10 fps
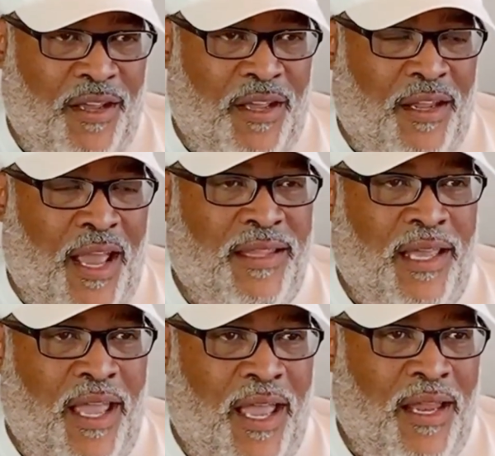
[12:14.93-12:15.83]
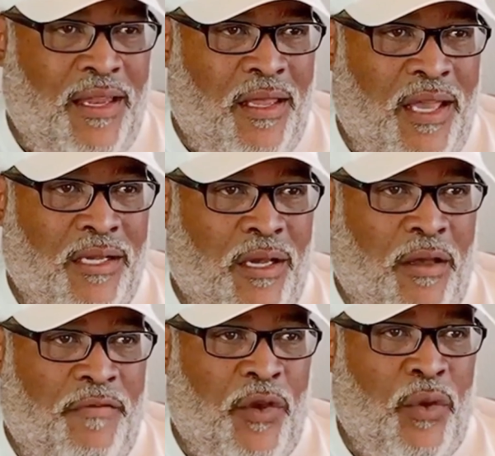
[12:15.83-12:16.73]
Uh, at, the end, yet
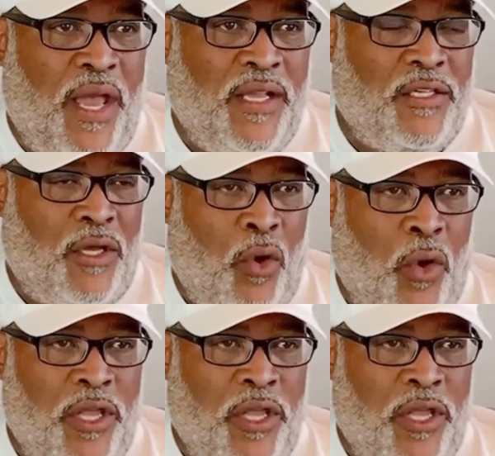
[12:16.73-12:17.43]
a few days ago,